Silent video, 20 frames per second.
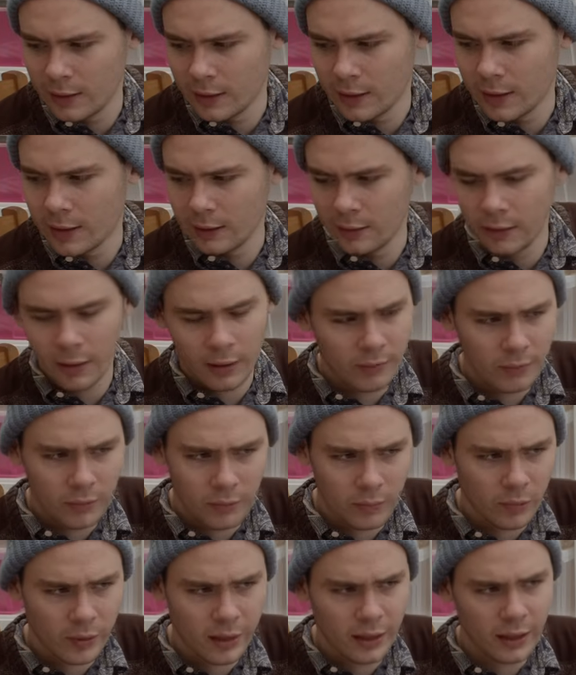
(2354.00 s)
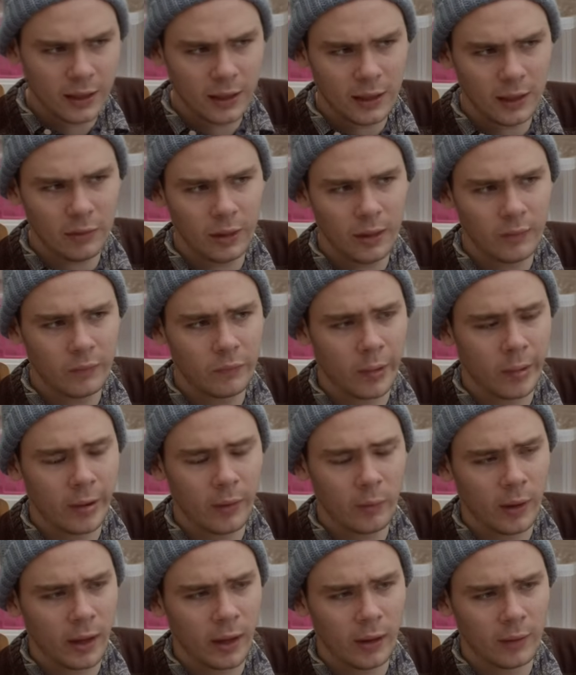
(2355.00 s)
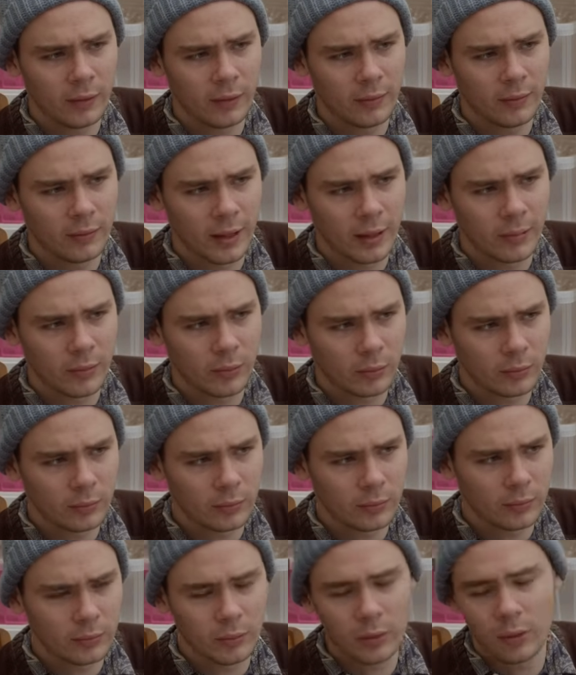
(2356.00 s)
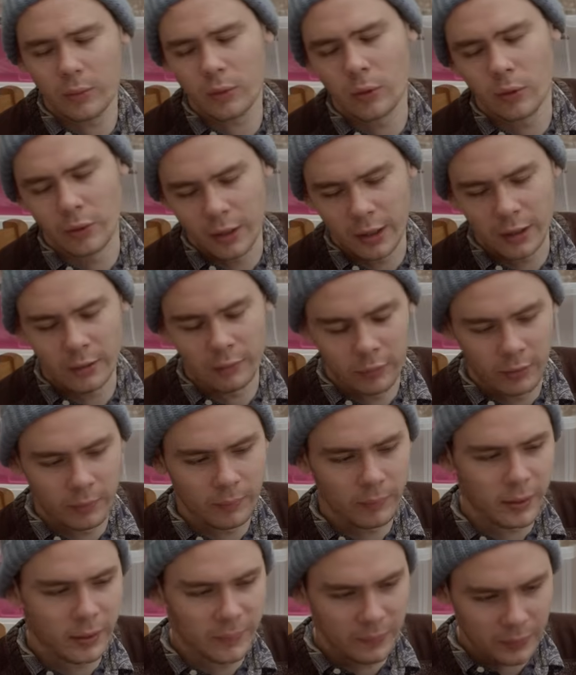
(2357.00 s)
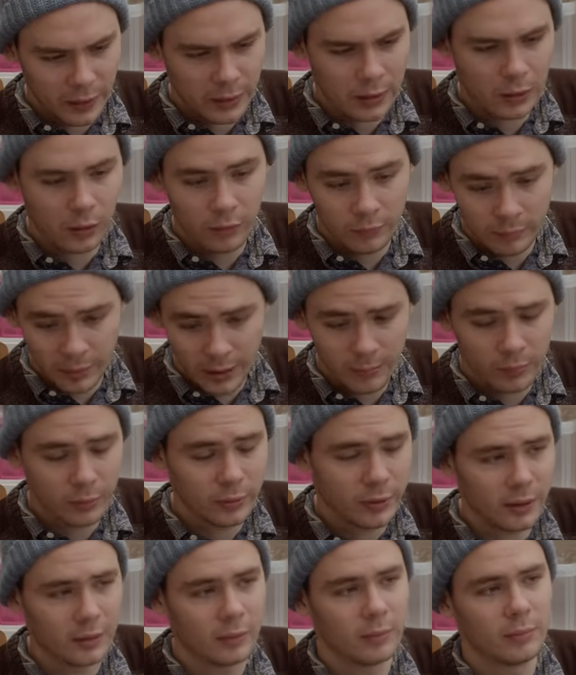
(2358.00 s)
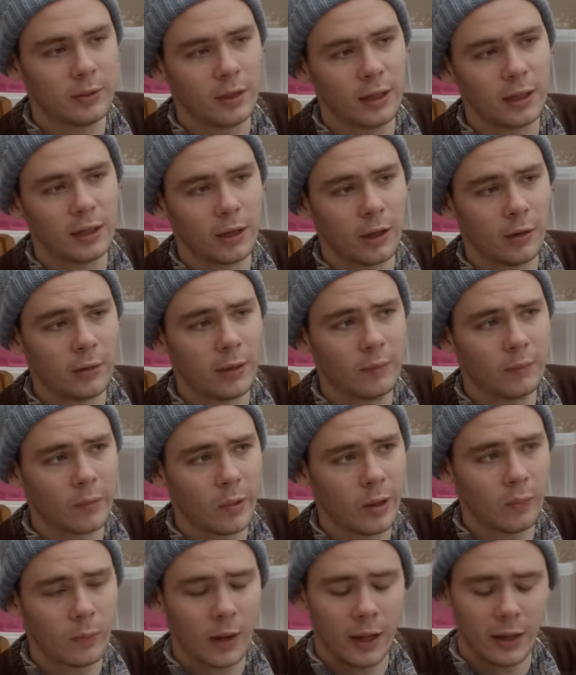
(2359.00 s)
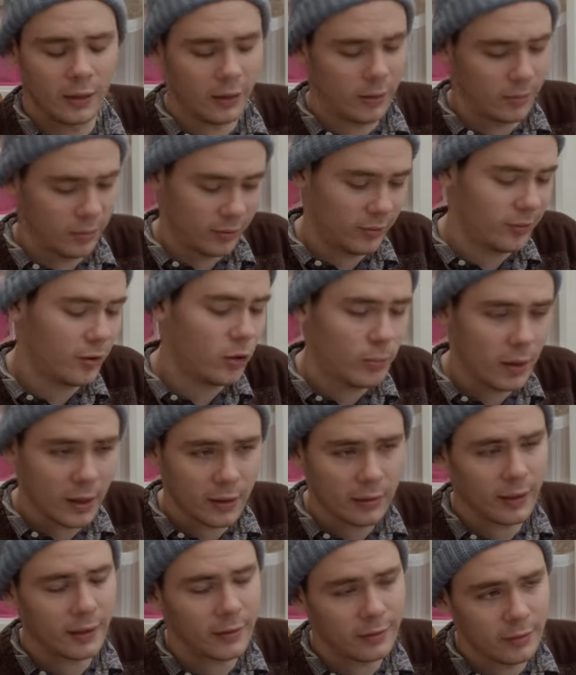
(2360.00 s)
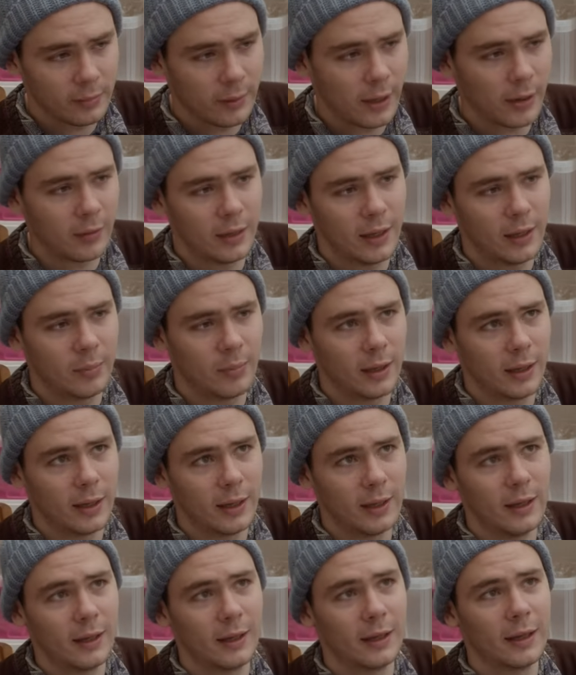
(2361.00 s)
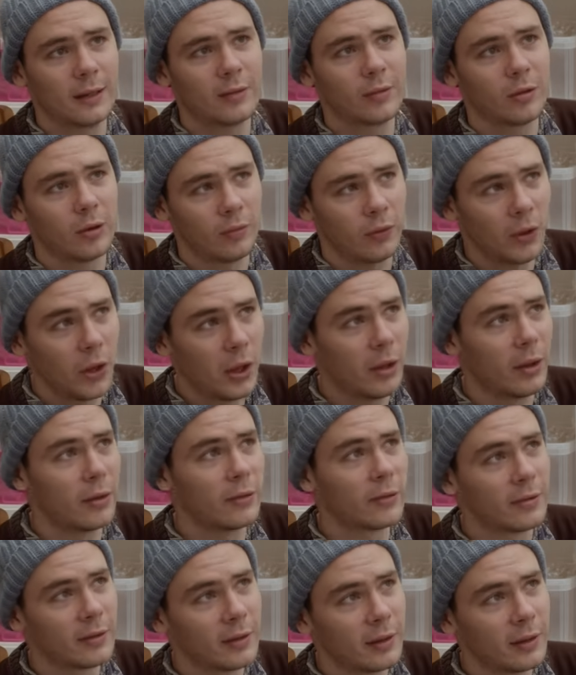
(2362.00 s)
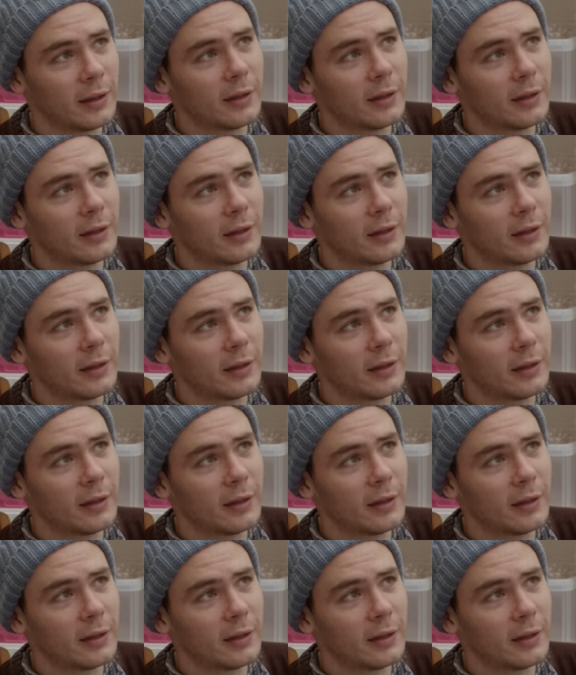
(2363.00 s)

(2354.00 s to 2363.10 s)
And none of them really knew him very well, and they're all, not none of them, but a lot of people didn't know him very well, and they're assuming things about him, and it sort of hurts.